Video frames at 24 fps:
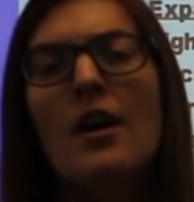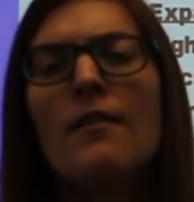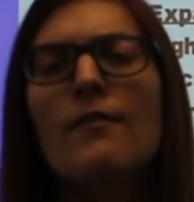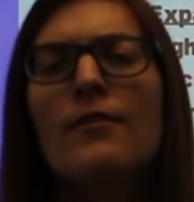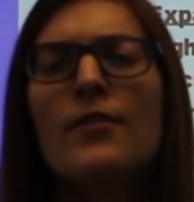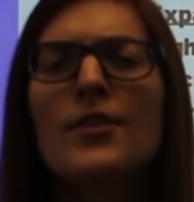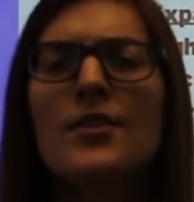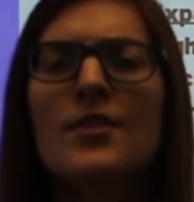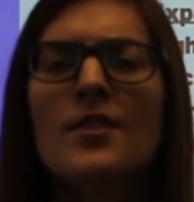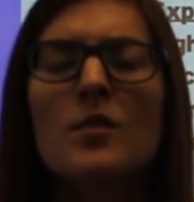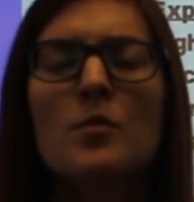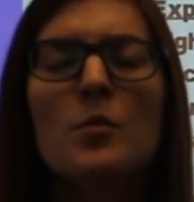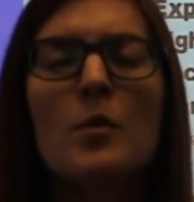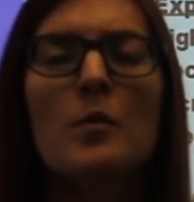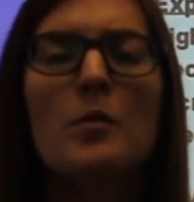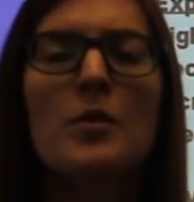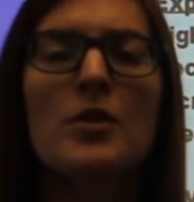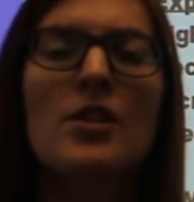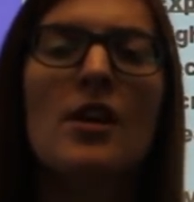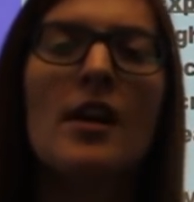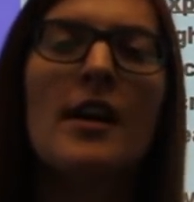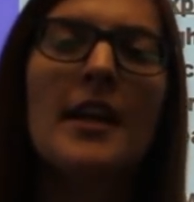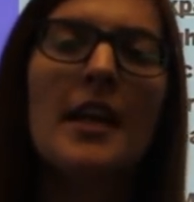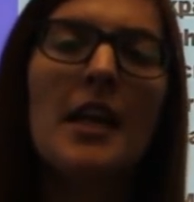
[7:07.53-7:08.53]
versus when we're
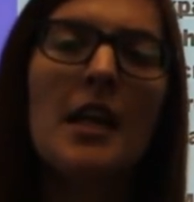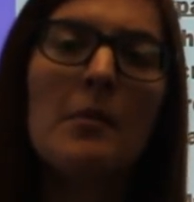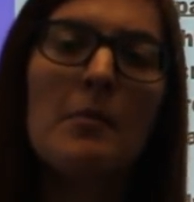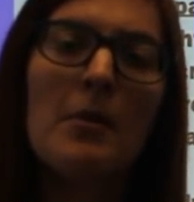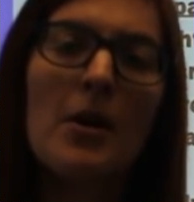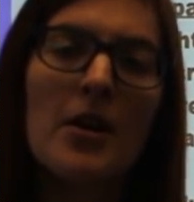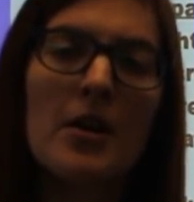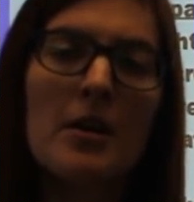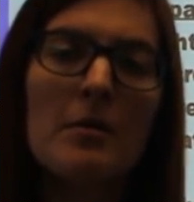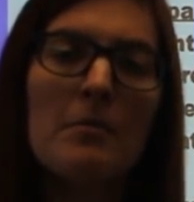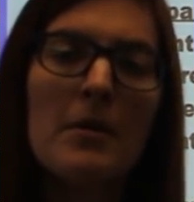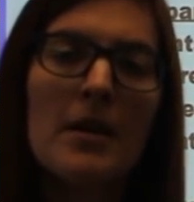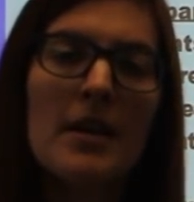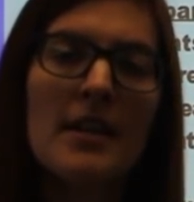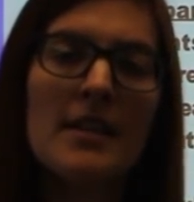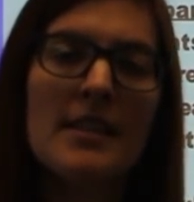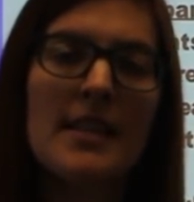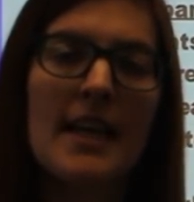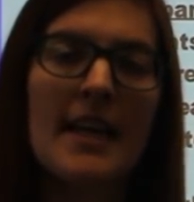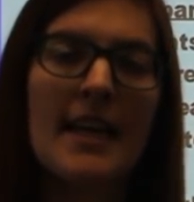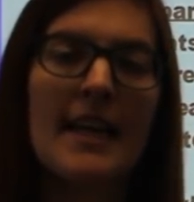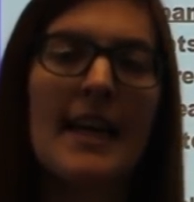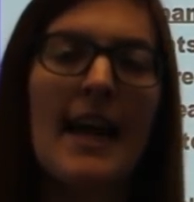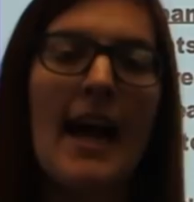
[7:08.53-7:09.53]
talking about our money
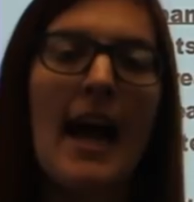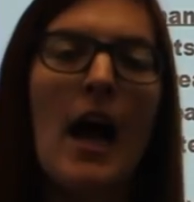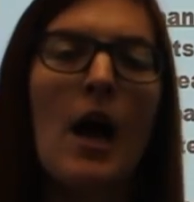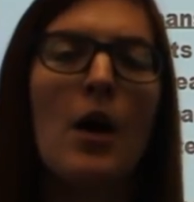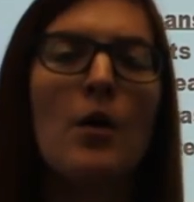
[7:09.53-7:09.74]
taken